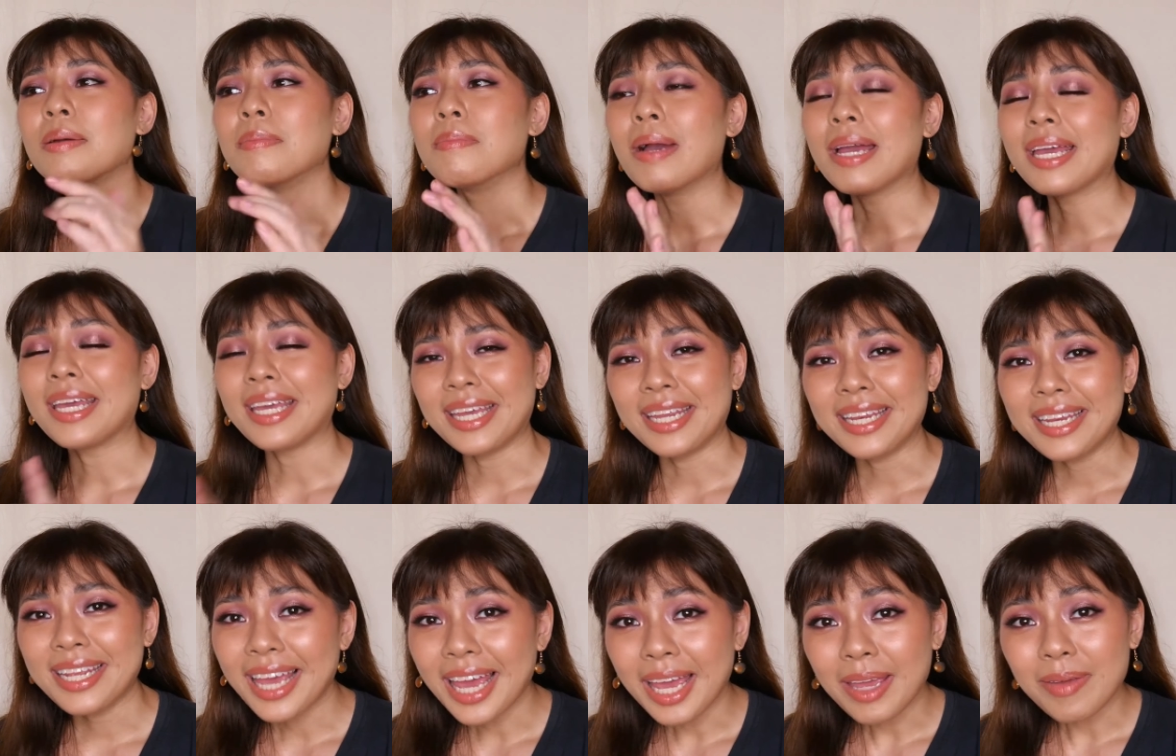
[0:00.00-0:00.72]
my
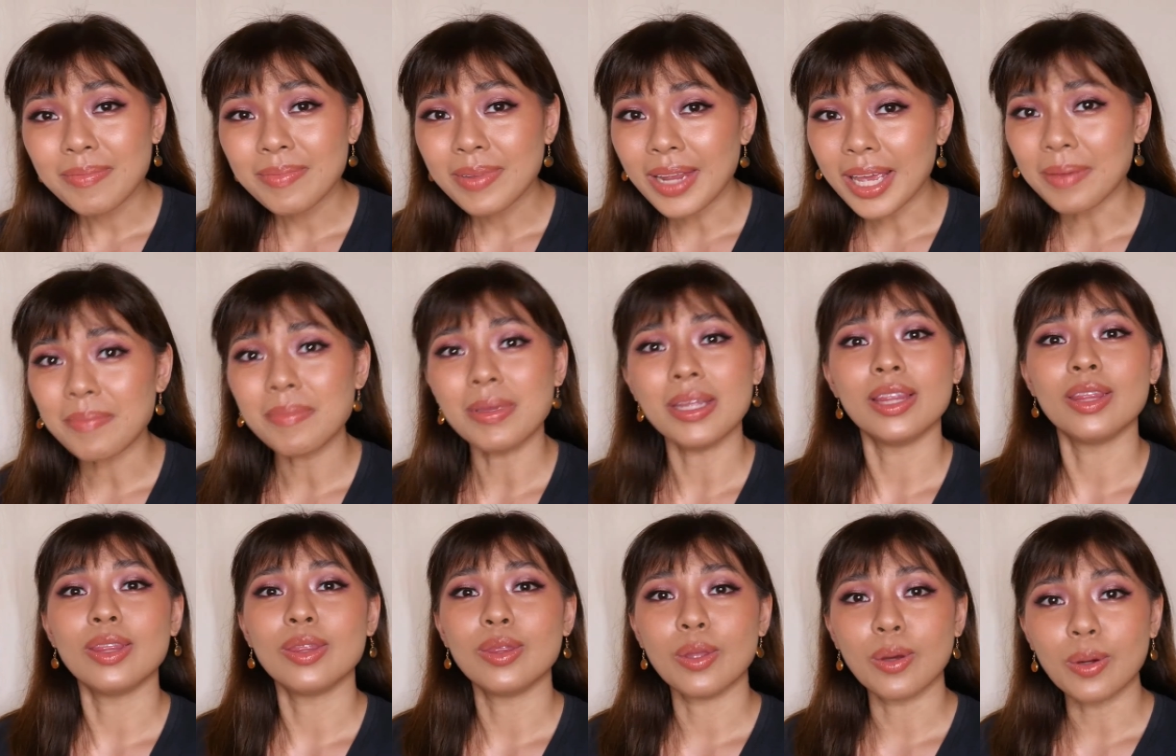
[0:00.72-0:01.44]
in-game name
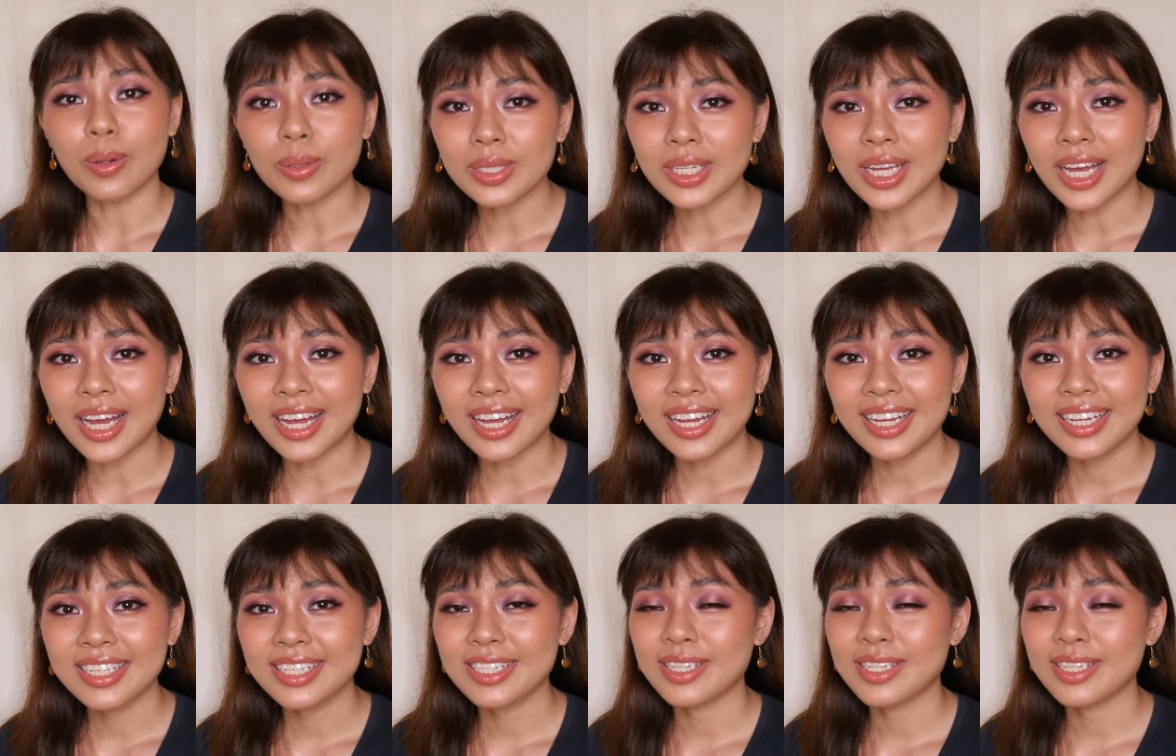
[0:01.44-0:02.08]
in Dota.